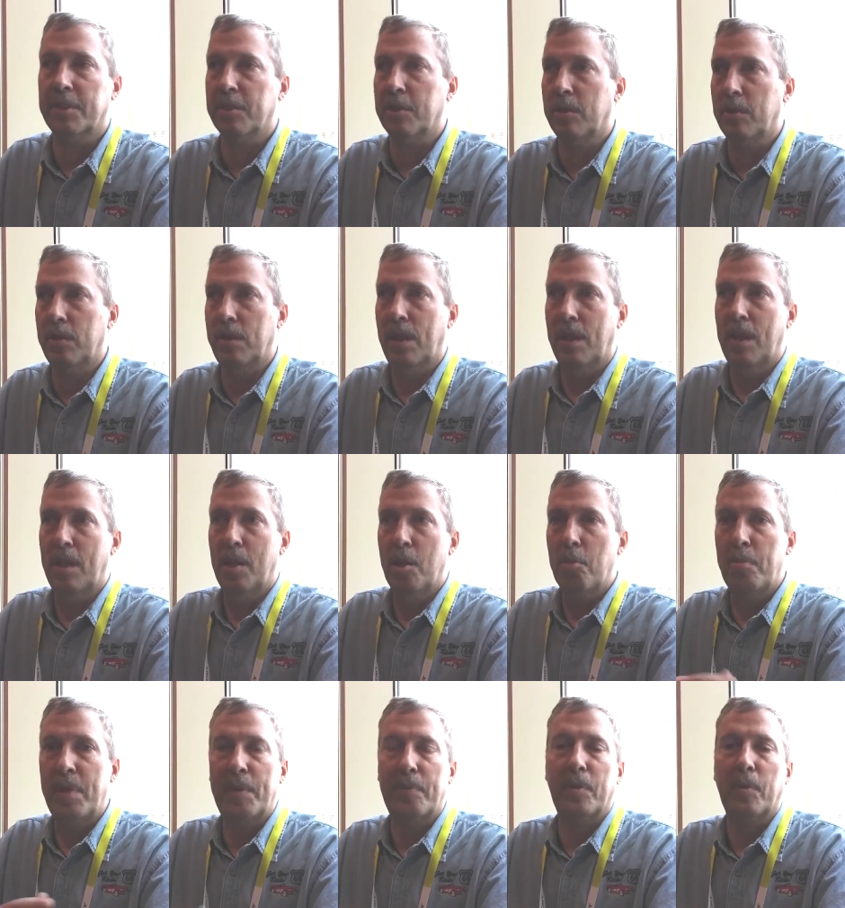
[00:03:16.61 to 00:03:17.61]
So
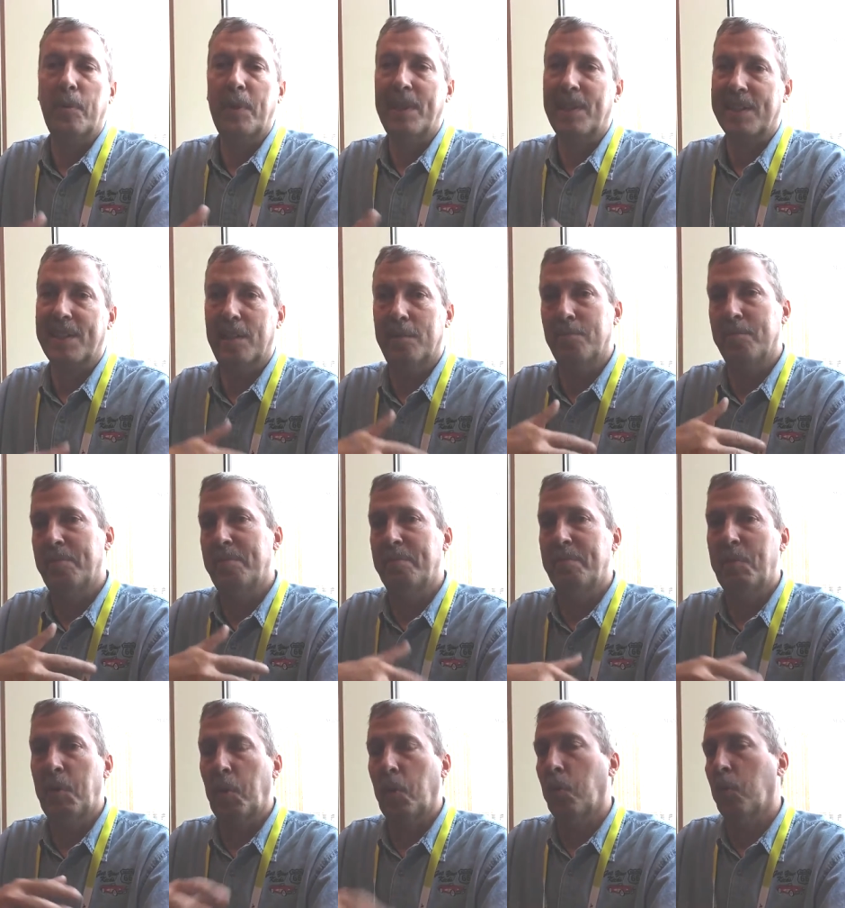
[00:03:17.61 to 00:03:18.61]
people will
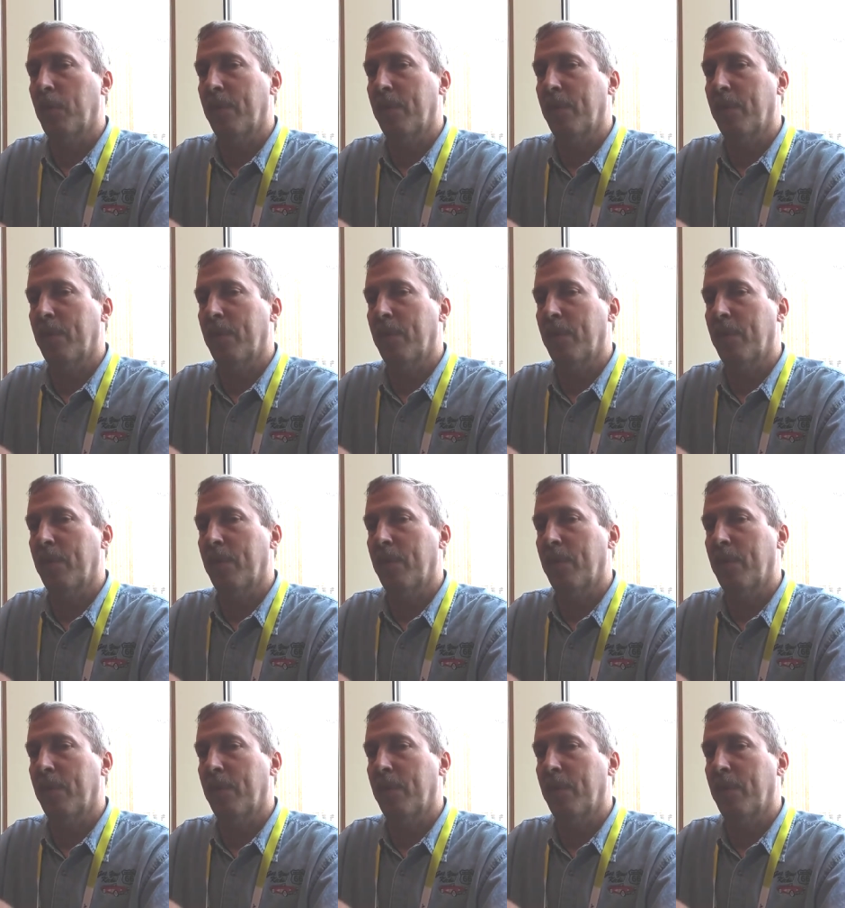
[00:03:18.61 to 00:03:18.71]
come